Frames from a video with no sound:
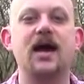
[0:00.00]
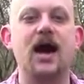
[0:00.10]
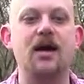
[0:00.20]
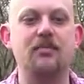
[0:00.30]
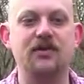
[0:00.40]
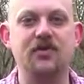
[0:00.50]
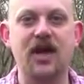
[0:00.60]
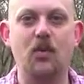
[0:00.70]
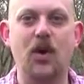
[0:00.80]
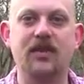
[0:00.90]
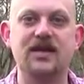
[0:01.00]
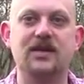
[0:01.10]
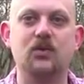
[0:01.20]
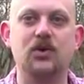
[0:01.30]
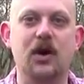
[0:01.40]
But if you get one of these
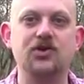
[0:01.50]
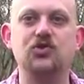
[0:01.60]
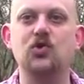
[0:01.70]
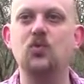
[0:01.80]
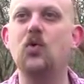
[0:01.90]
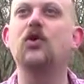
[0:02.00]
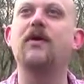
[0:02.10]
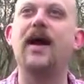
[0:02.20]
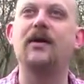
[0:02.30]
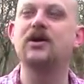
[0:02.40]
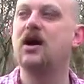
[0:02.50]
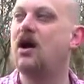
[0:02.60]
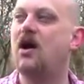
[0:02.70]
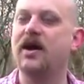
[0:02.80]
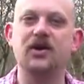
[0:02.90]
little guides, you can walk around.
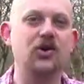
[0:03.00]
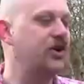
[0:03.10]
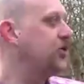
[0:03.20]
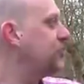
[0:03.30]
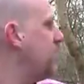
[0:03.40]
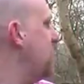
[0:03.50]
I can look at a tree